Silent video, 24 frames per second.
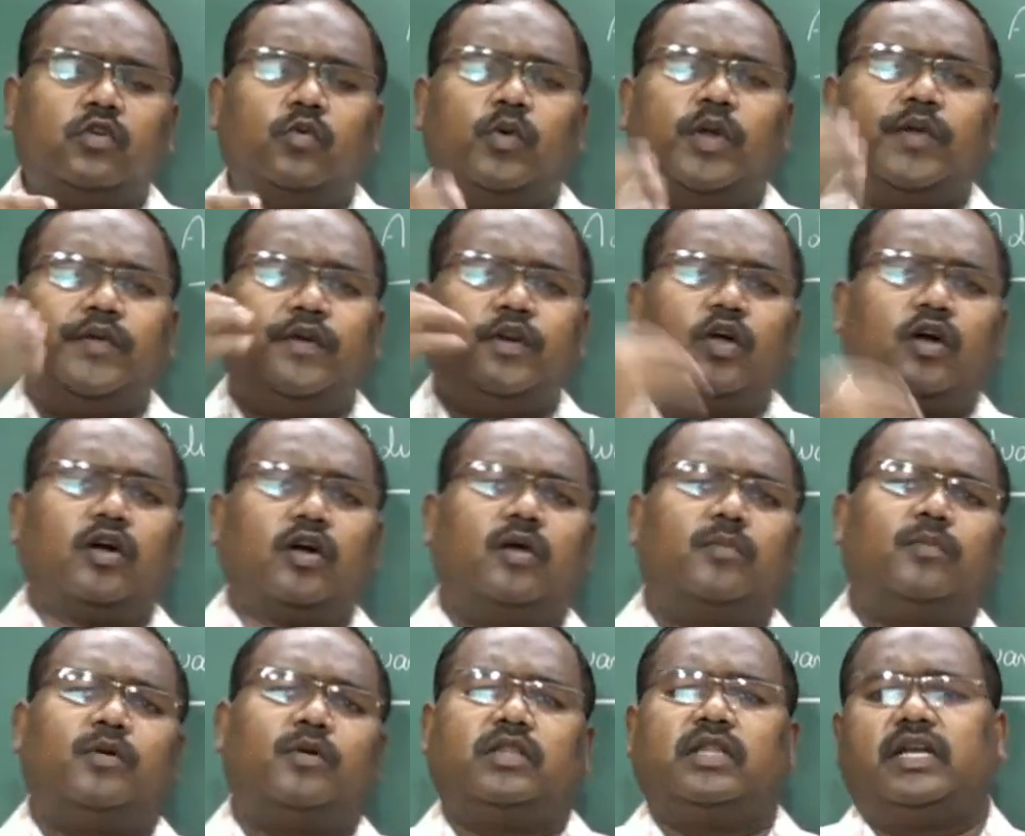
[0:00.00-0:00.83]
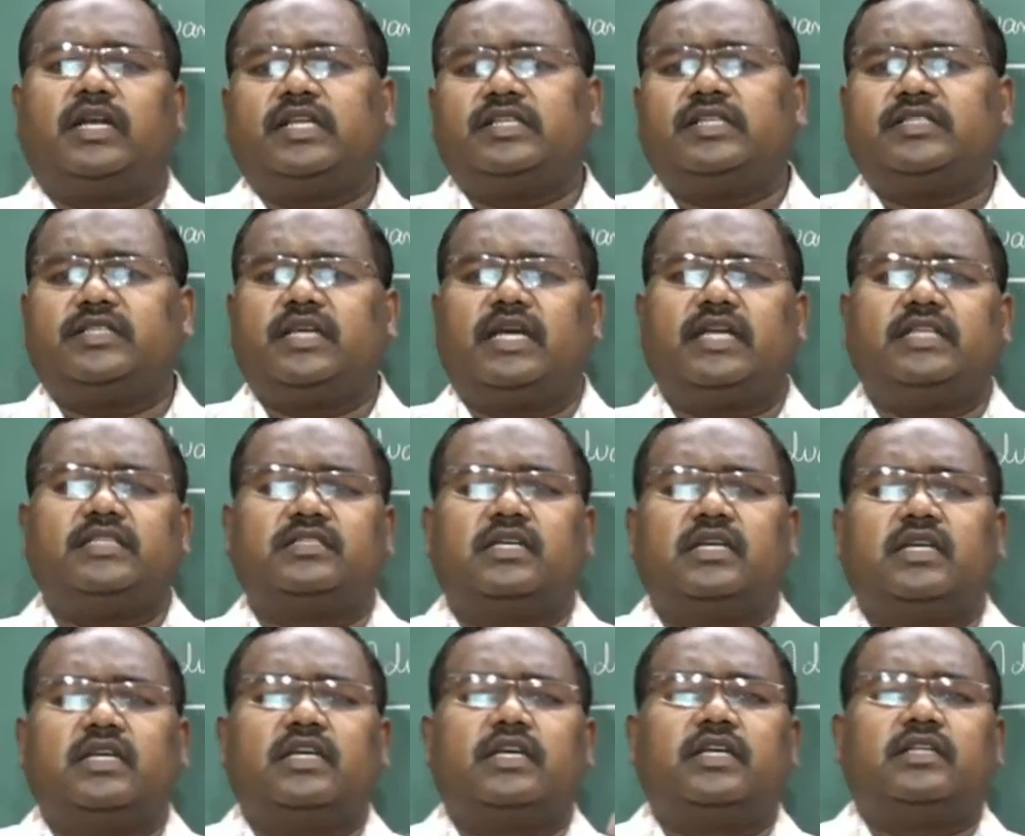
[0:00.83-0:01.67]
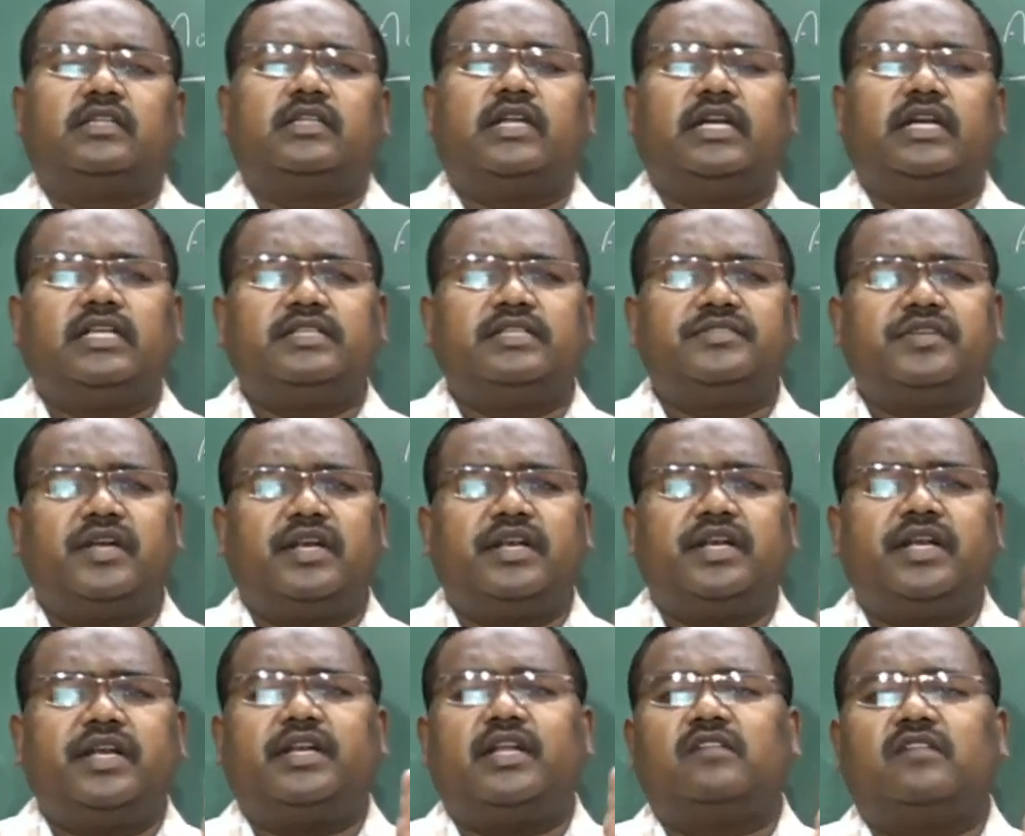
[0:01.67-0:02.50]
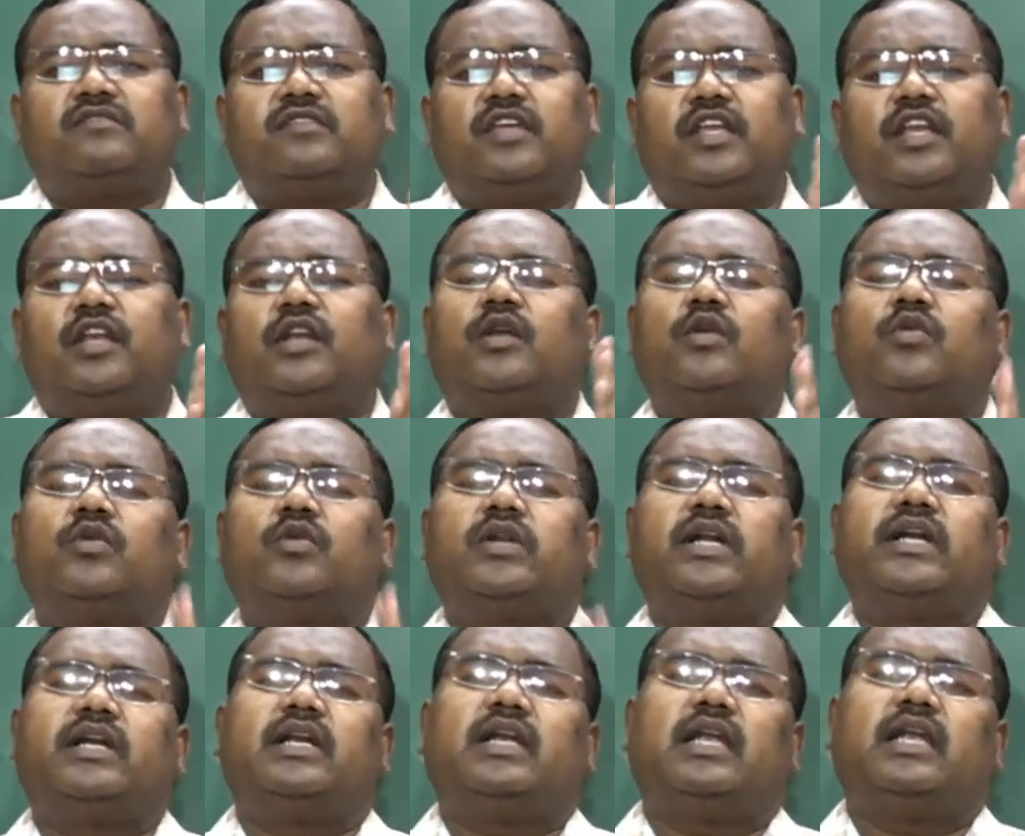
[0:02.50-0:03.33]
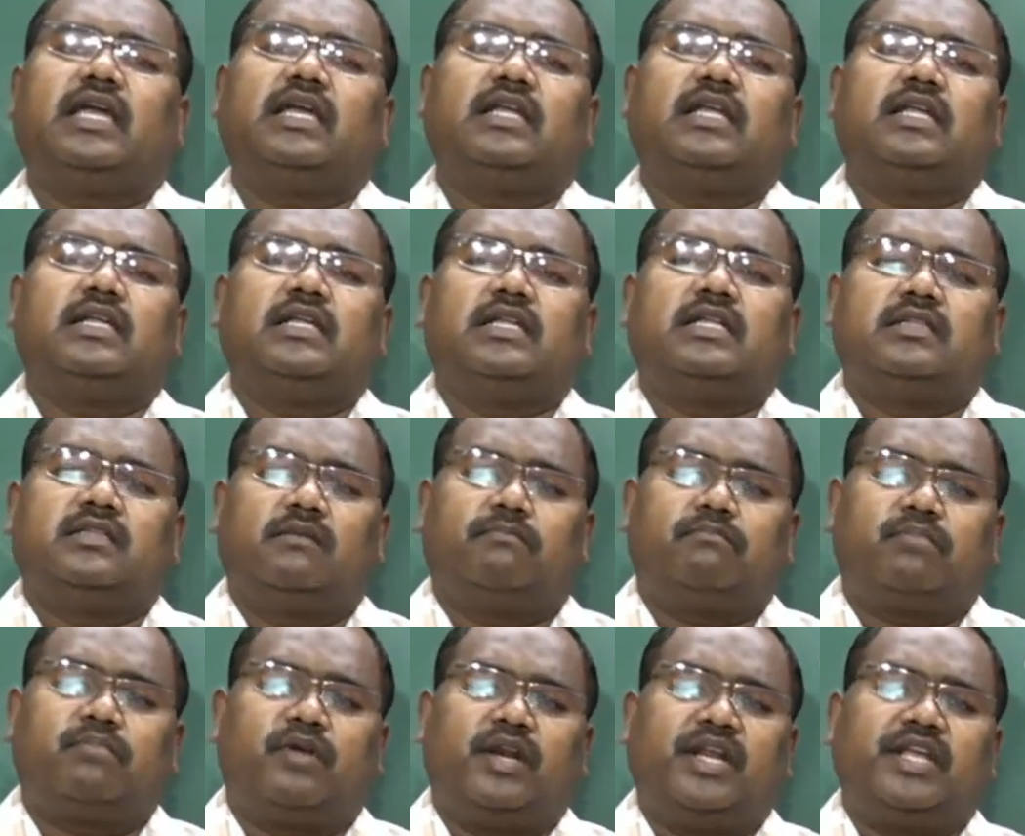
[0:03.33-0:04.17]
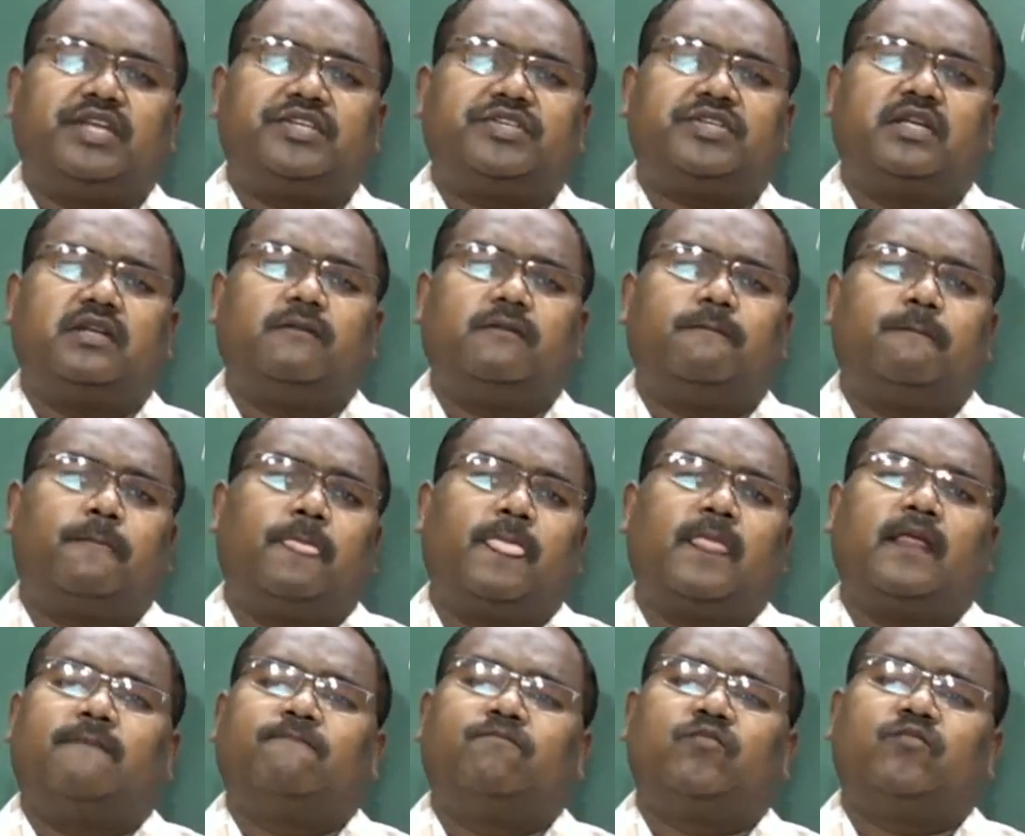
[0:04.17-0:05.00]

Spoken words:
So when you talk about the design details included like the prediction,